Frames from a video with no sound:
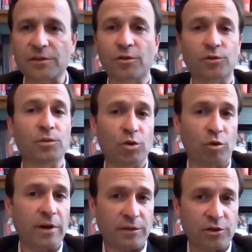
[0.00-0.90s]
Of course, we know
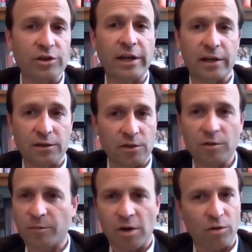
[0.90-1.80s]
about the giants, the
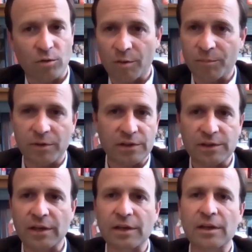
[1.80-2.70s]
auto companies
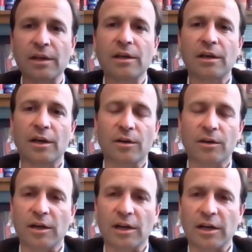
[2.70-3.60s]
that
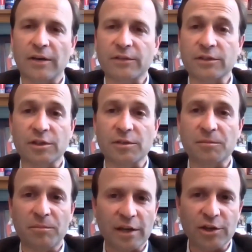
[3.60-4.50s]
are obviously
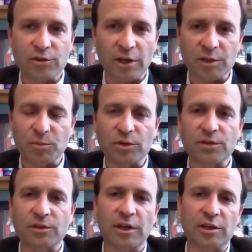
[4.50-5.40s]
major
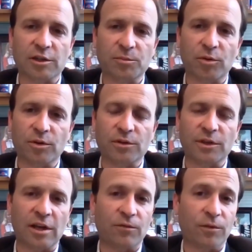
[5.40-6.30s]
exporters
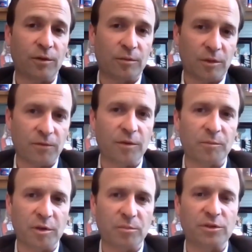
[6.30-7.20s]
account for a
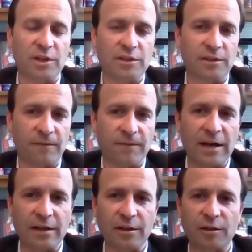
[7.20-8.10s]
big percentage of the
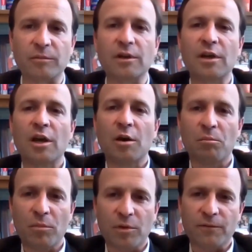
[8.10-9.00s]
volume.
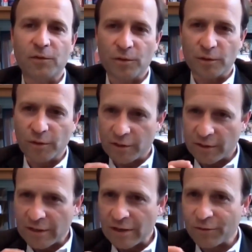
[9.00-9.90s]
If you were to
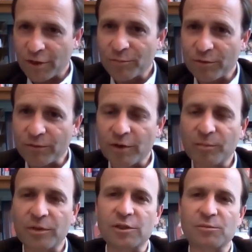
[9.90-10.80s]
look, count the number of
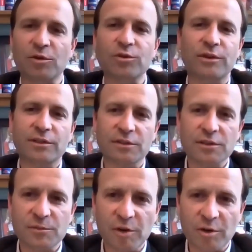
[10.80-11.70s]
companies, most are actually
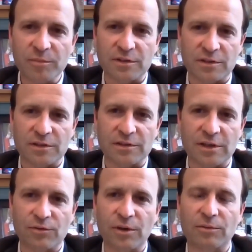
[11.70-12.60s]
small businesses
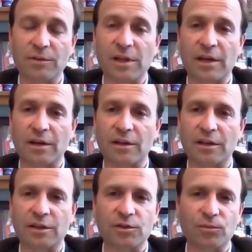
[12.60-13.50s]
that trade with Canada,
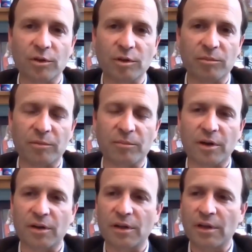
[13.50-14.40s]
and it's a really big
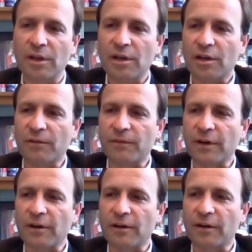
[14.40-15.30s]
part of
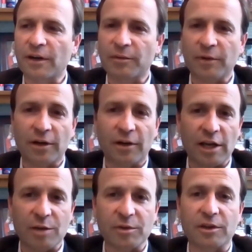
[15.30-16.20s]
our
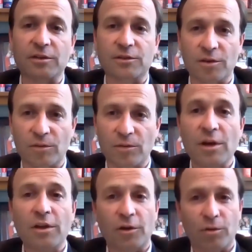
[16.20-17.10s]
economy here. So
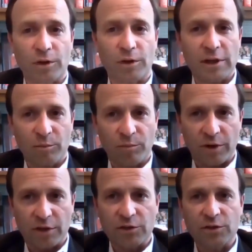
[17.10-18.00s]
the Gordie Howe
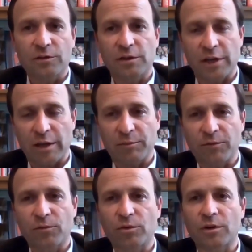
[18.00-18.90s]
Bridge, named
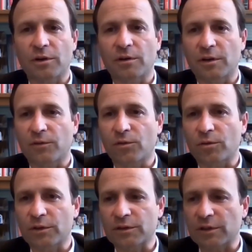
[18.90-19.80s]
for, of
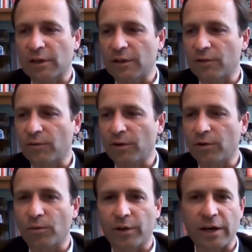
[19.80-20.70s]
course, the great
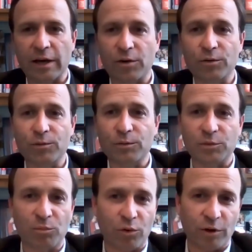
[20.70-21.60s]
Gordie Howe, who was
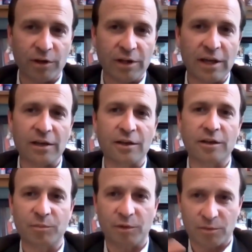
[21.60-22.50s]
born in
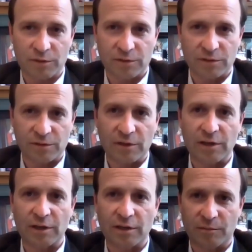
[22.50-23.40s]
Canada but was
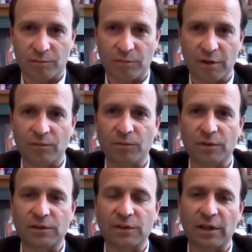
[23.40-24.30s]
on
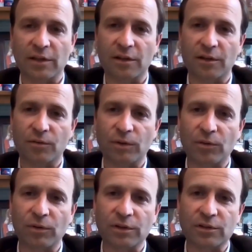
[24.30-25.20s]
the
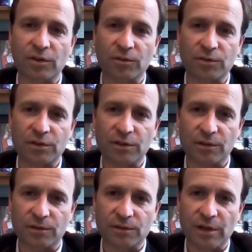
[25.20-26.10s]
Red Wings all those
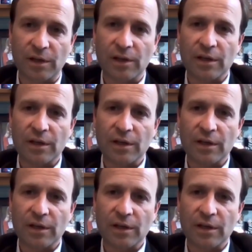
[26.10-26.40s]
years.